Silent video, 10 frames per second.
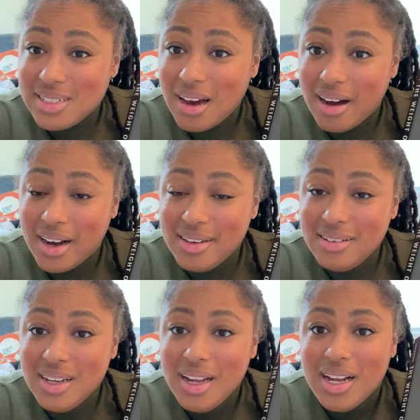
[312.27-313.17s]
a
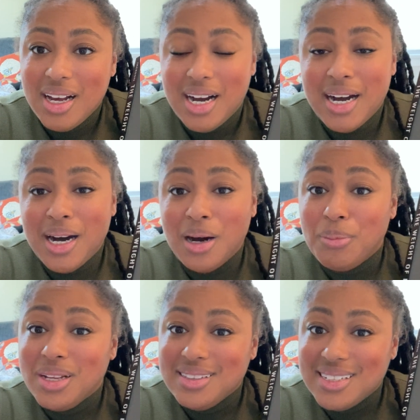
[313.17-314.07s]
ton.
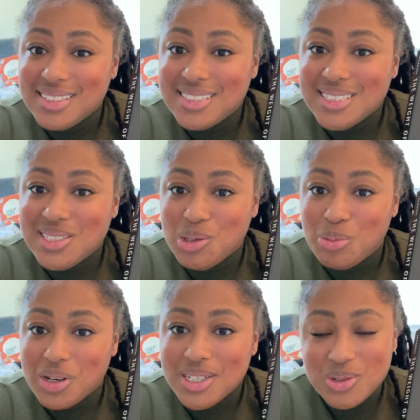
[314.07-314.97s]
This is
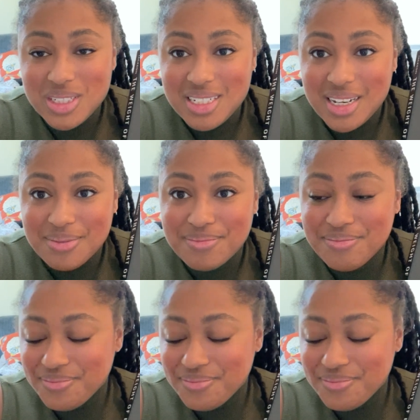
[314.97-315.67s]
super interesting.